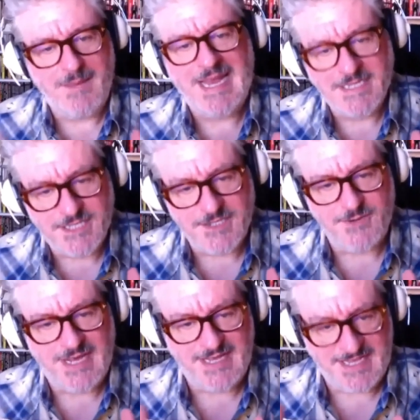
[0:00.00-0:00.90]
into
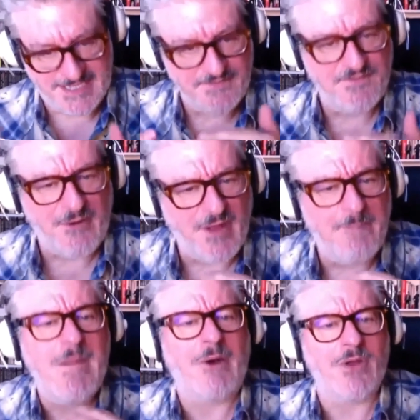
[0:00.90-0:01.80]
here, this very
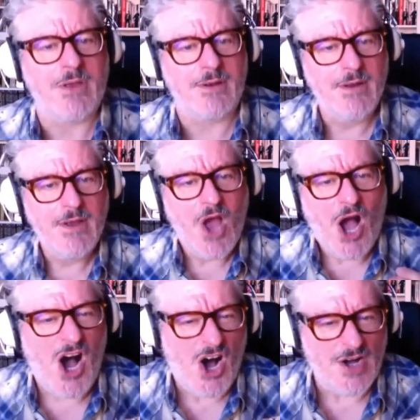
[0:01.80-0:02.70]
American,
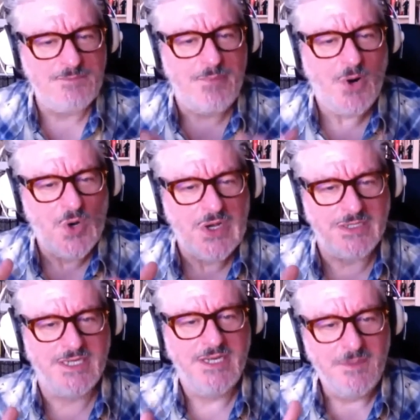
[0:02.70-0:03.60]

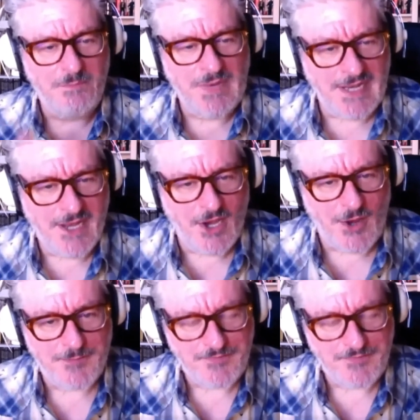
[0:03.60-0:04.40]
hard-boiled milieu.